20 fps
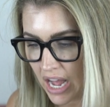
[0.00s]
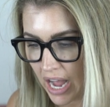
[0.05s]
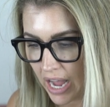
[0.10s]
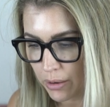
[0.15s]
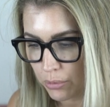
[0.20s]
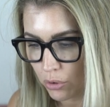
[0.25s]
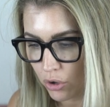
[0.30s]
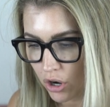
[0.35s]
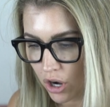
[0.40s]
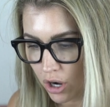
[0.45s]

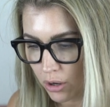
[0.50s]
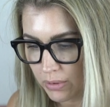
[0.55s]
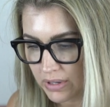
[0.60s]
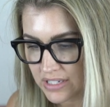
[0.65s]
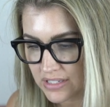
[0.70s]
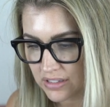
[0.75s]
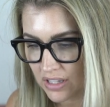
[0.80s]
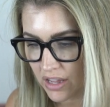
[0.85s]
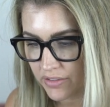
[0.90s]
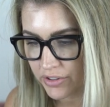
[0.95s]
I will
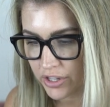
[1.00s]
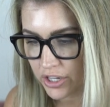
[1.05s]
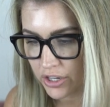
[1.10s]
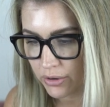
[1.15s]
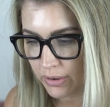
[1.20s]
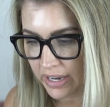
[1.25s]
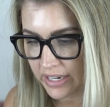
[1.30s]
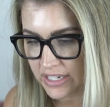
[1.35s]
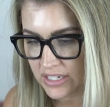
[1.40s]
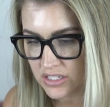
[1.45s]
always love
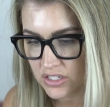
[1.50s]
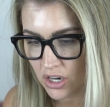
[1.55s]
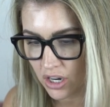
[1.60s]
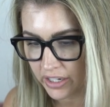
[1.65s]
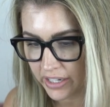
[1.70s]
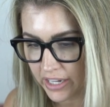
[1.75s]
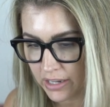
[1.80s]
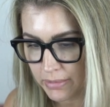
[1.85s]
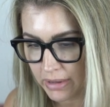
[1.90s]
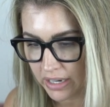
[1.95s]
you, and he's
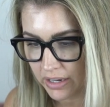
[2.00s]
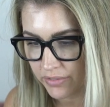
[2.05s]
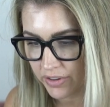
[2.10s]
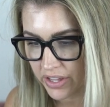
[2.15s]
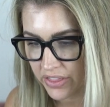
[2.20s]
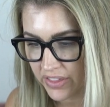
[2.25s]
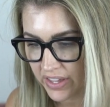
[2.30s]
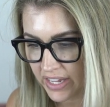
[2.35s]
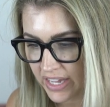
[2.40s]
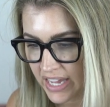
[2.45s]
talking about
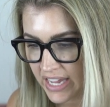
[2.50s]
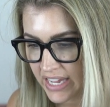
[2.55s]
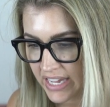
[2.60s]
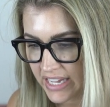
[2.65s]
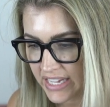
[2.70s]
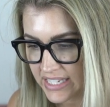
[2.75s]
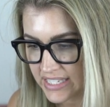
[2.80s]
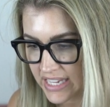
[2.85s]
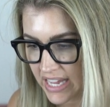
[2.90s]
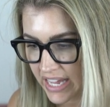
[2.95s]
everything,
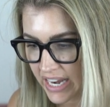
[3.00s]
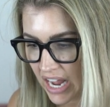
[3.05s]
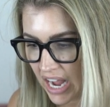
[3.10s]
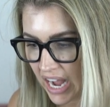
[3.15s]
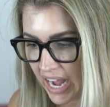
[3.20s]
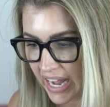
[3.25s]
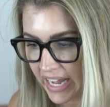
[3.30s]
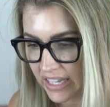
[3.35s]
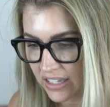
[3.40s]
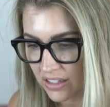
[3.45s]
he said,
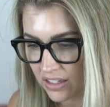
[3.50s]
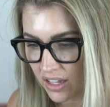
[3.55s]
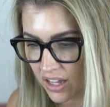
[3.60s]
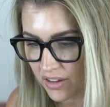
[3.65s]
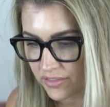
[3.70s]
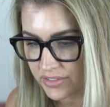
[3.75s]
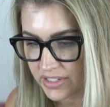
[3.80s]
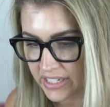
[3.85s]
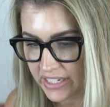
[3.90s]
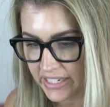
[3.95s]
I
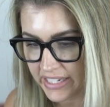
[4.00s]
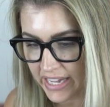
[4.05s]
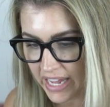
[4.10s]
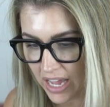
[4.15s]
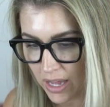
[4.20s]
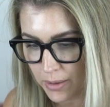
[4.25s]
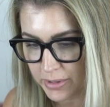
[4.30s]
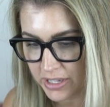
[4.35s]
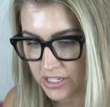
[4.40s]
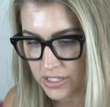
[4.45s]
loved
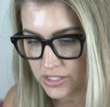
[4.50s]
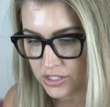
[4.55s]
Gabby